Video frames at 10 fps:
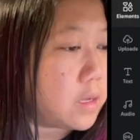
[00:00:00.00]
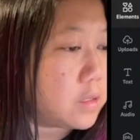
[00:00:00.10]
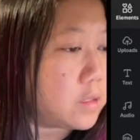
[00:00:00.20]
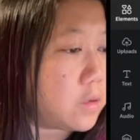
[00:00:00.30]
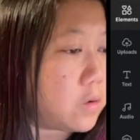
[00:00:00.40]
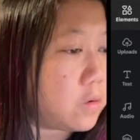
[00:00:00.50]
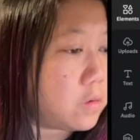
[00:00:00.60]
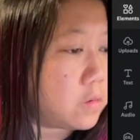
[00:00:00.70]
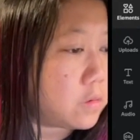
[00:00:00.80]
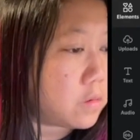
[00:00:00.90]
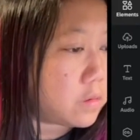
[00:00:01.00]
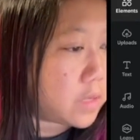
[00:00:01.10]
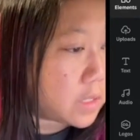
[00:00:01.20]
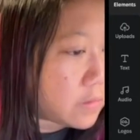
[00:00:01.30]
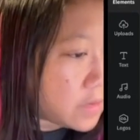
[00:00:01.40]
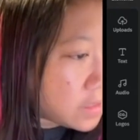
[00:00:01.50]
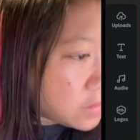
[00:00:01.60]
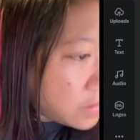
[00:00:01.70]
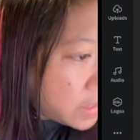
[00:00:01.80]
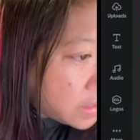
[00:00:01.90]
So, like what I'll
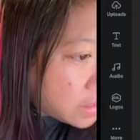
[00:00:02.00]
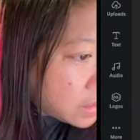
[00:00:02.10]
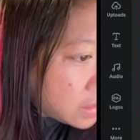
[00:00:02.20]
do here.